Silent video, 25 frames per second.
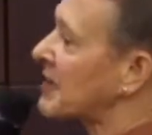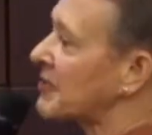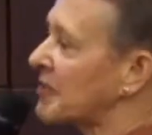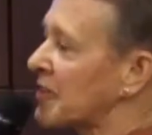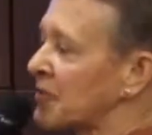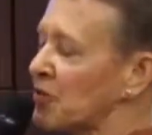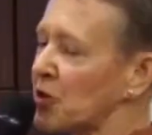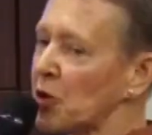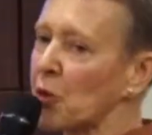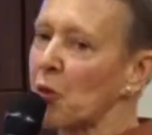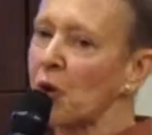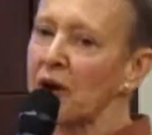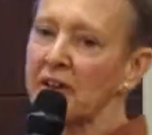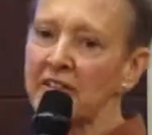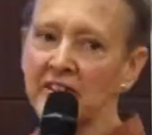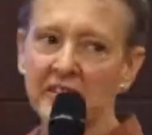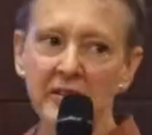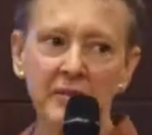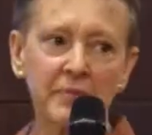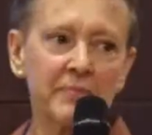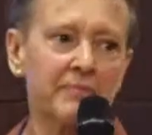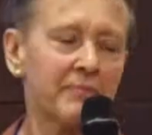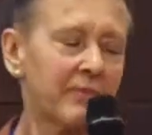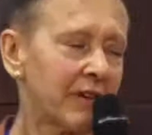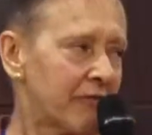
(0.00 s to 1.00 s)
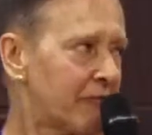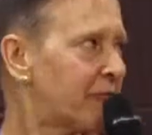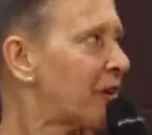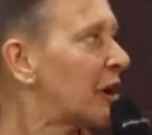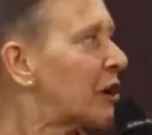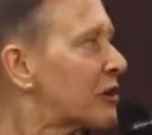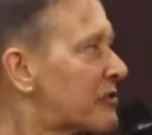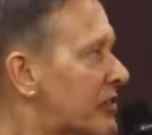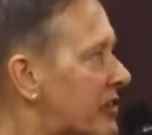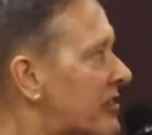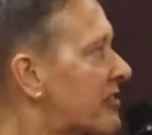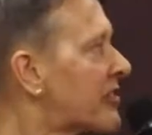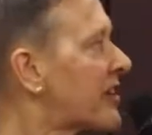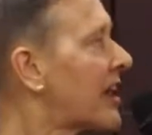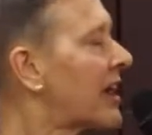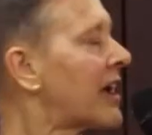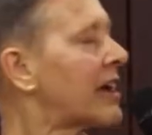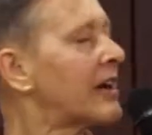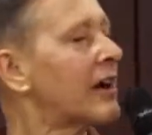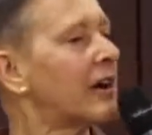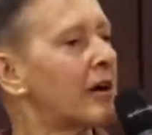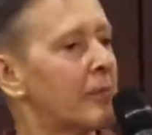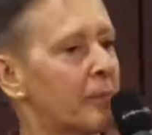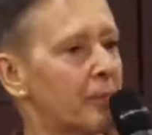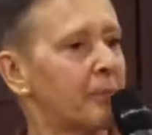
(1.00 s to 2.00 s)
that there was, fair to
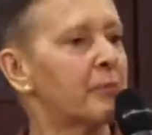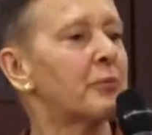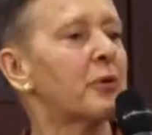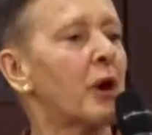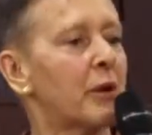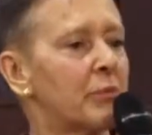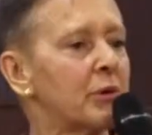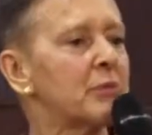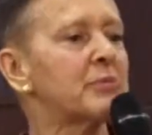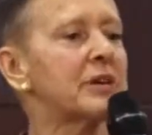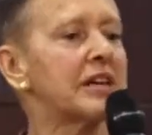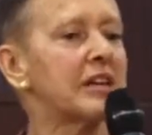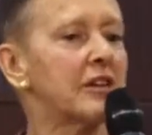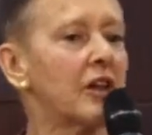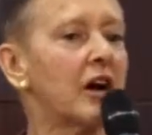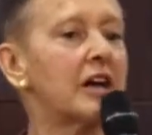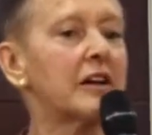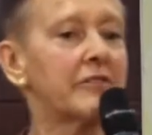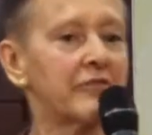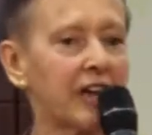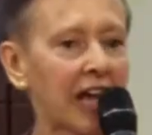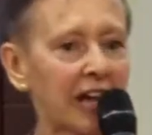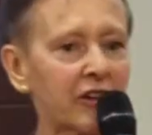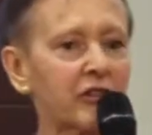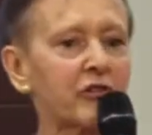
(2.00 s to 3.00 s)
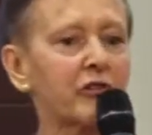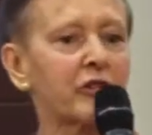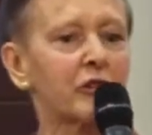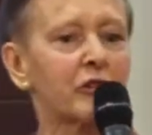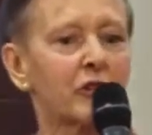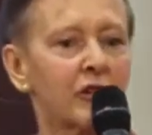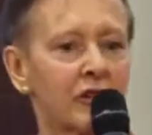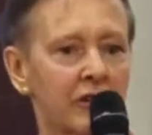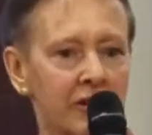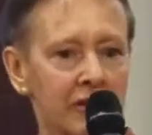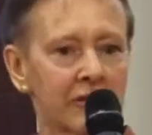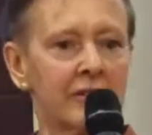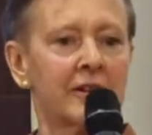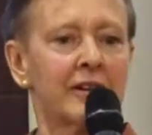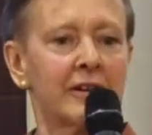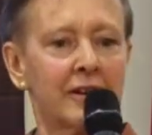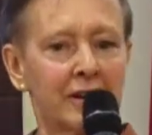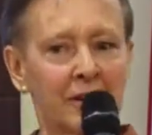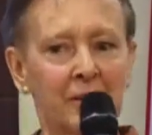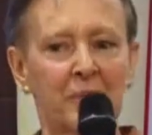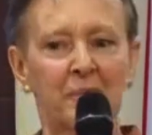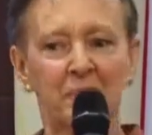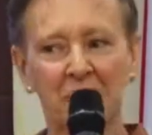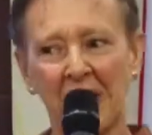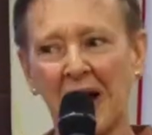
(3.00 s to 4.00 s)
say, probably a lot of external
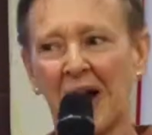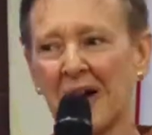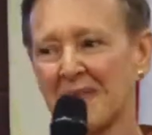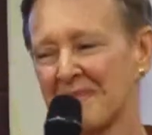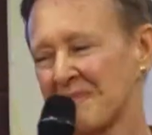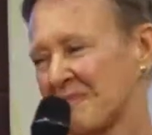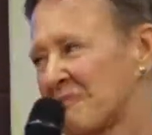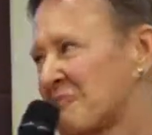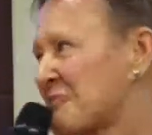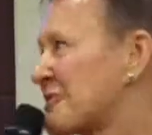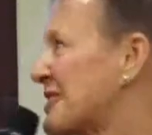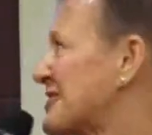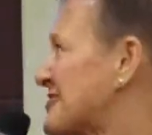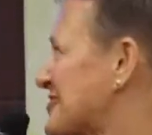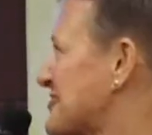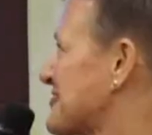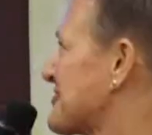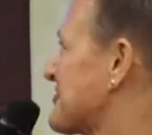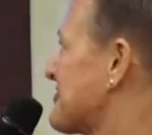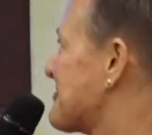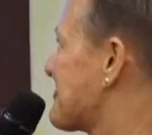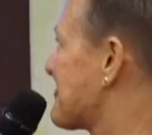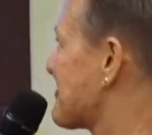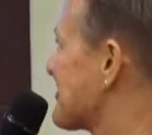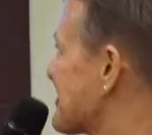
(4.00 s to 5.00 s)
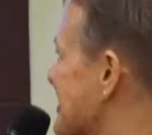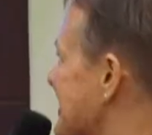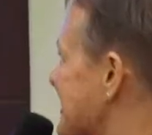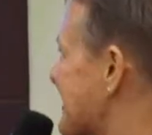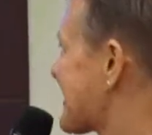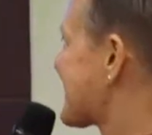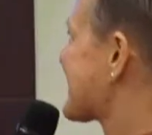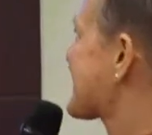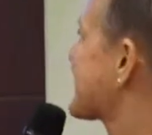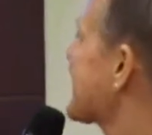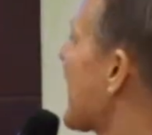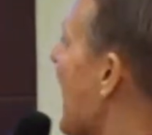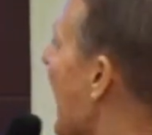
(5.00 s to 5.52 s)
pressure for this.